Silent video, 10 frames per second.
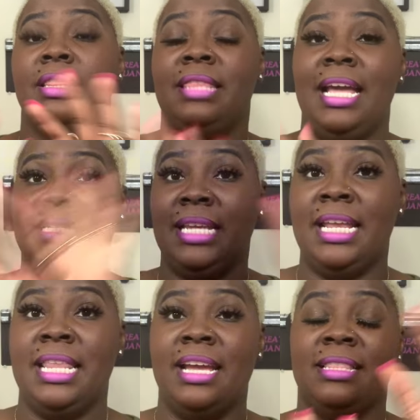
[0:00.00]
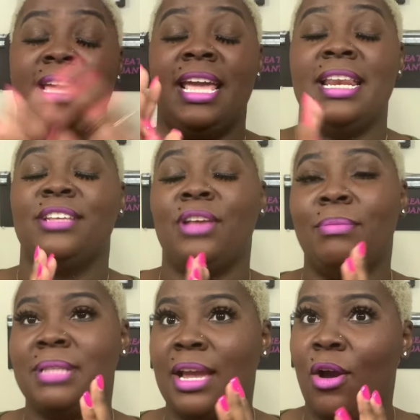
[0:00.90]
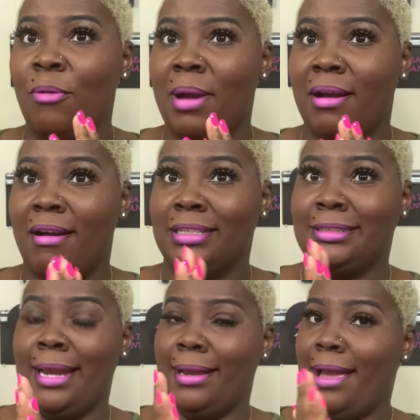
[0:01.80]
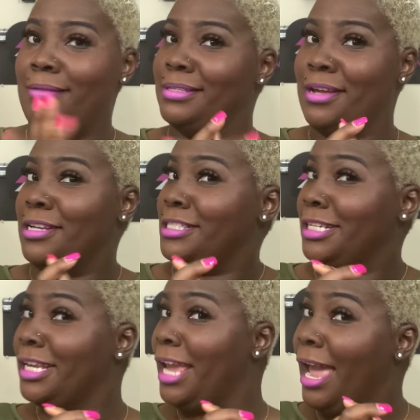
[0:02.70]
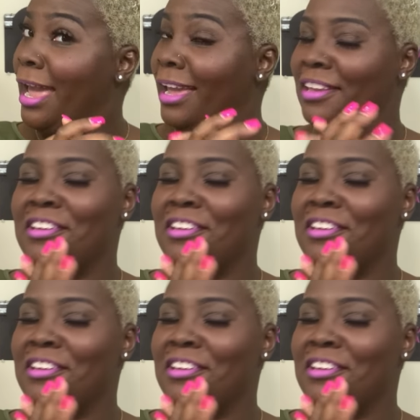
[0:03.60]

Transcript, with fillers: that's in there. That in there. So I was like, oh my god, check out Tasha K.